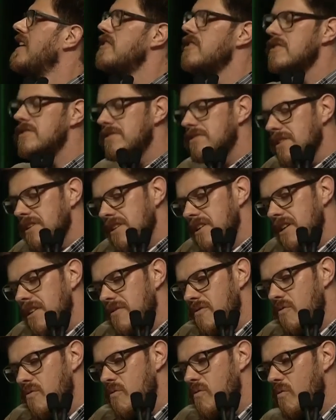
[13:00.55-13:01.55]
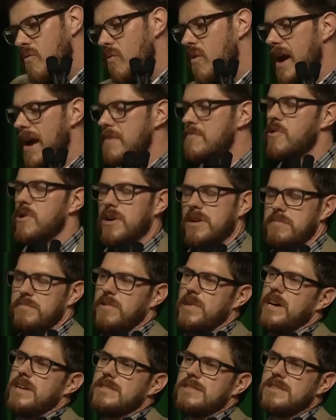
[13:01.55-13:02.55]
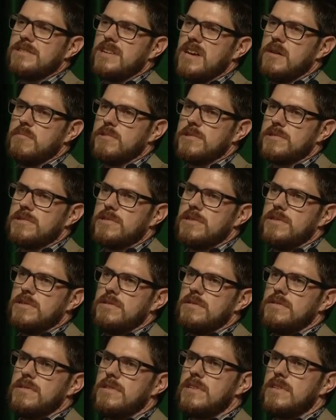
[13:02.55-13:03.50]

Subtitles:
There's way more complex examples too